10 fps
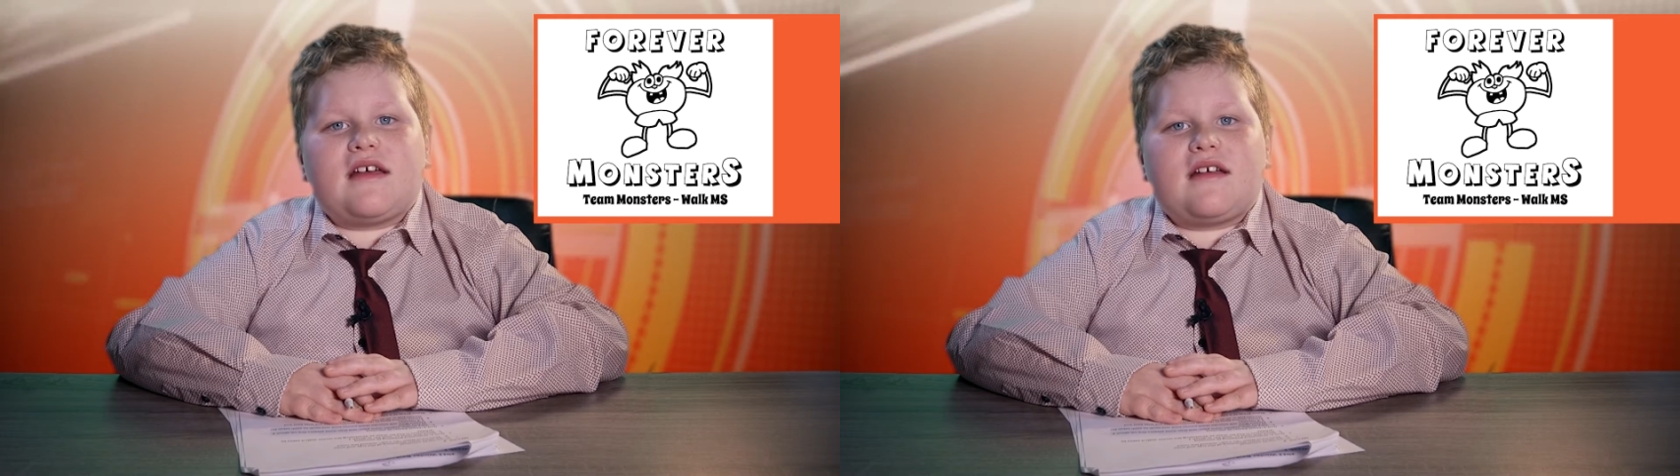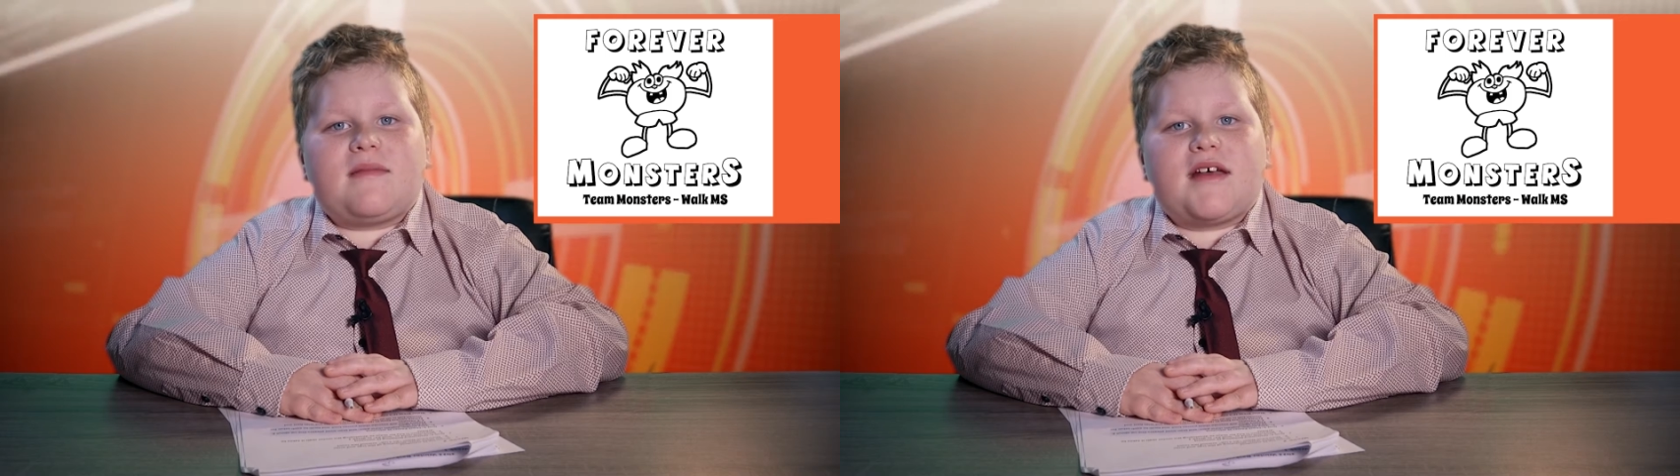to
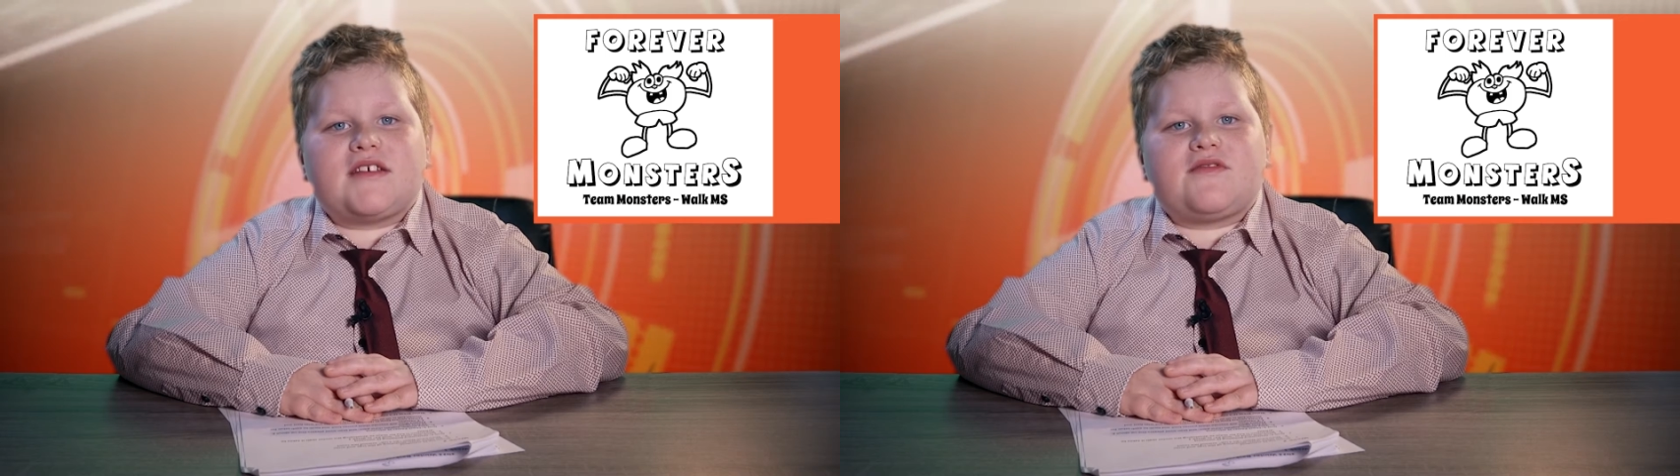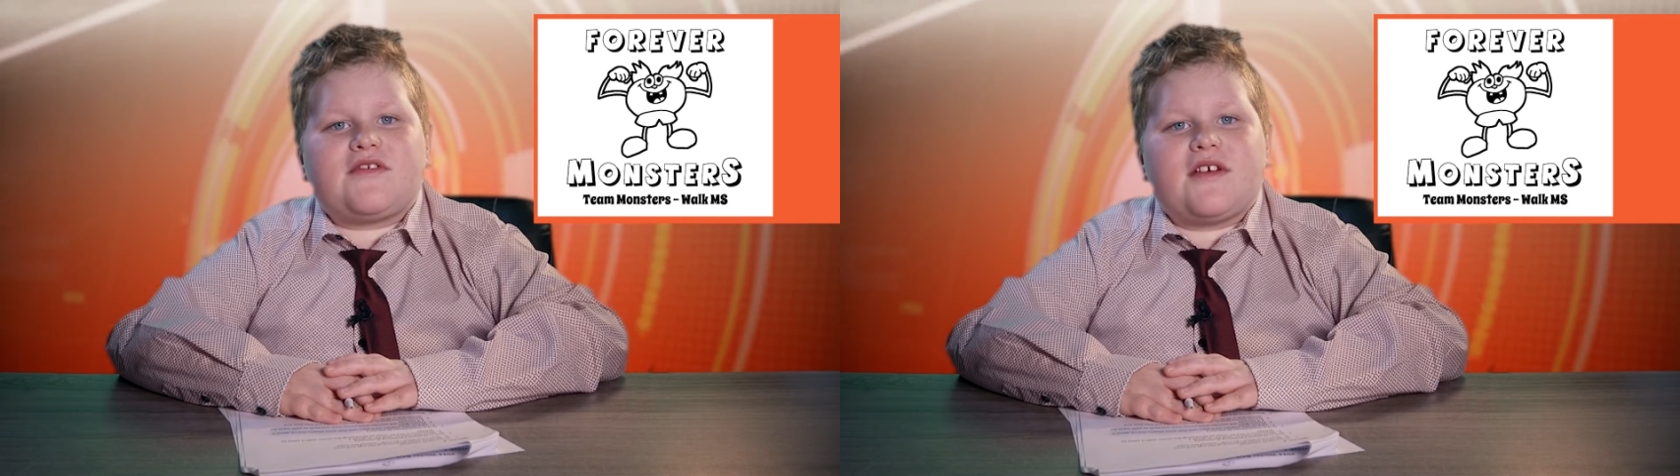end
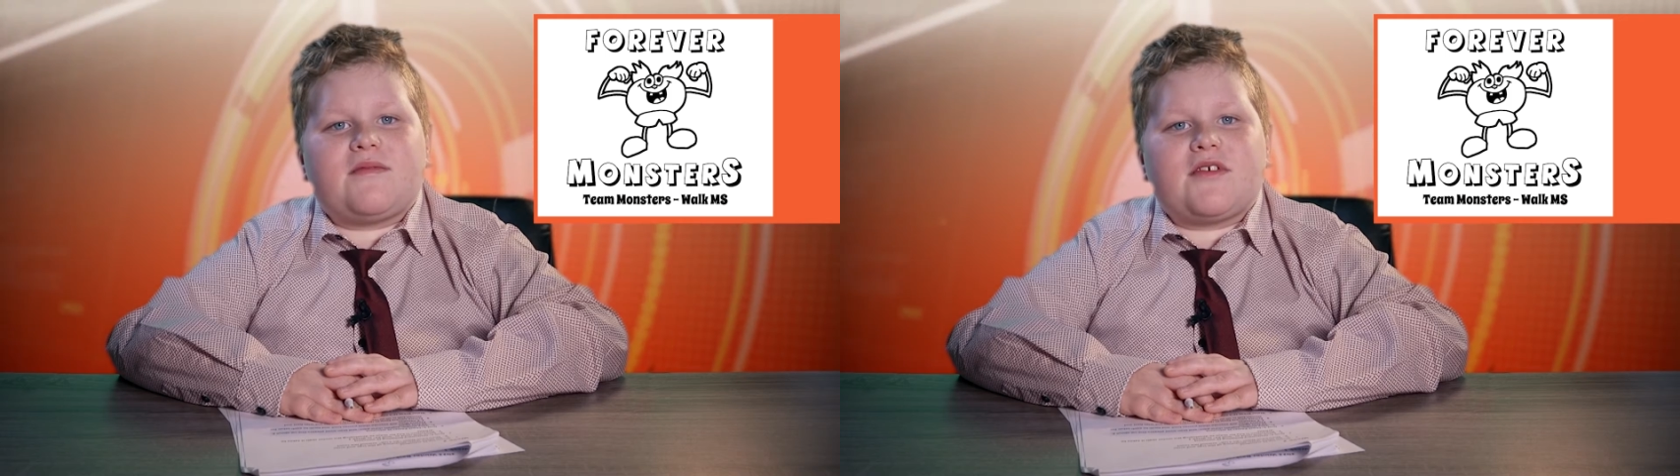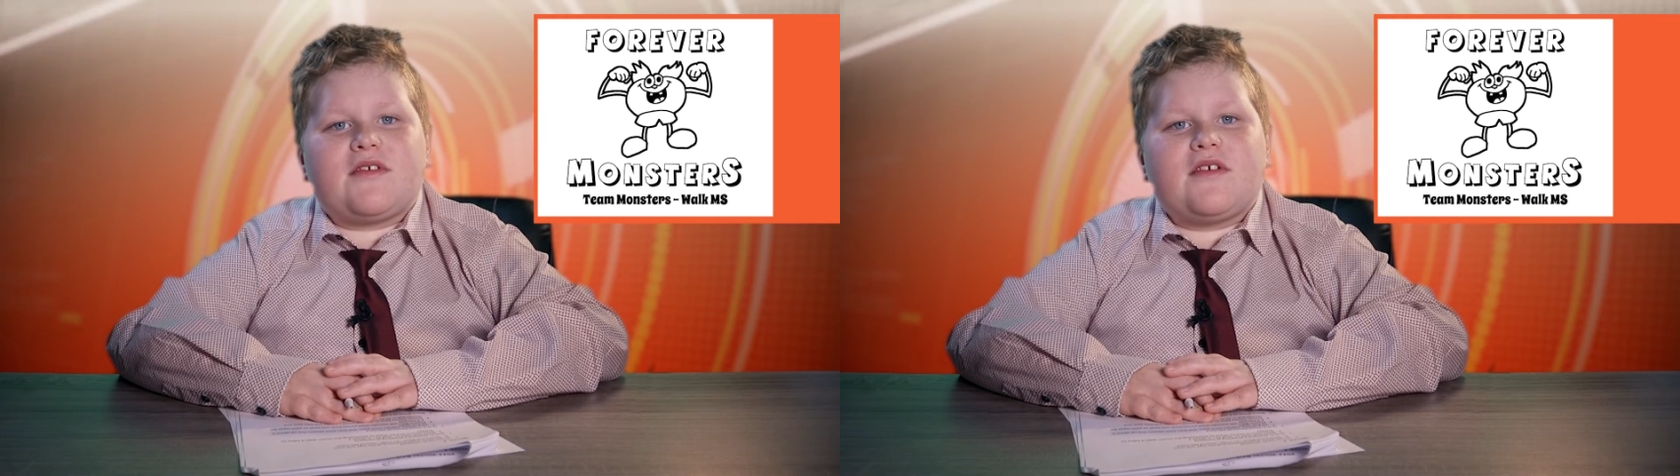MS
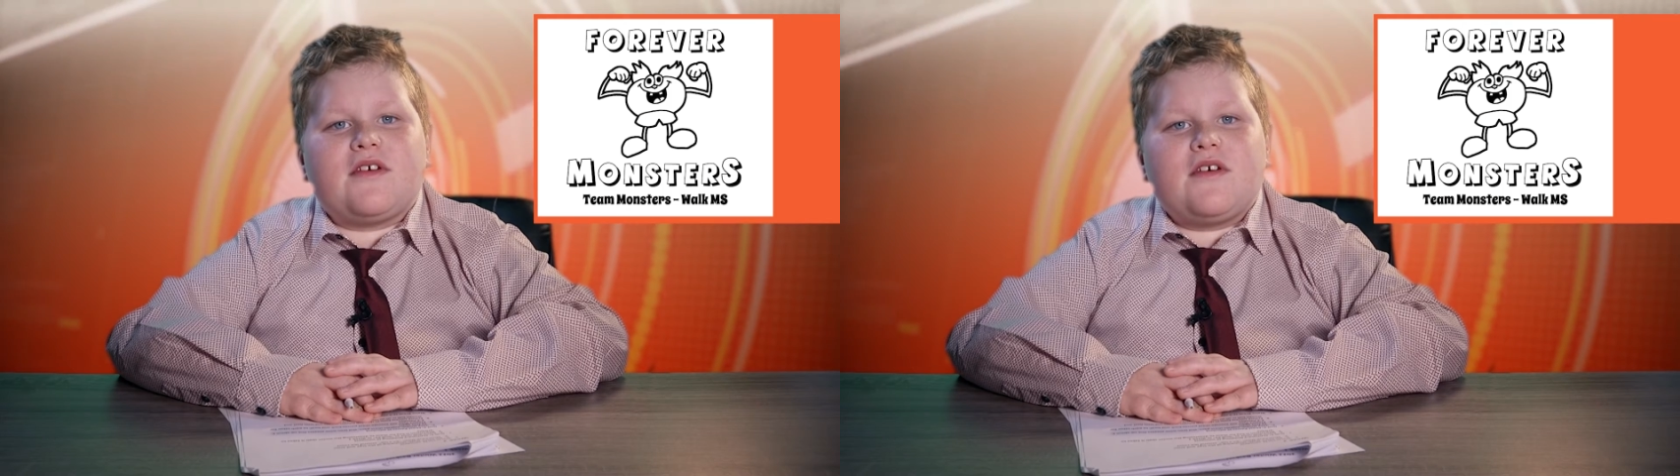forever.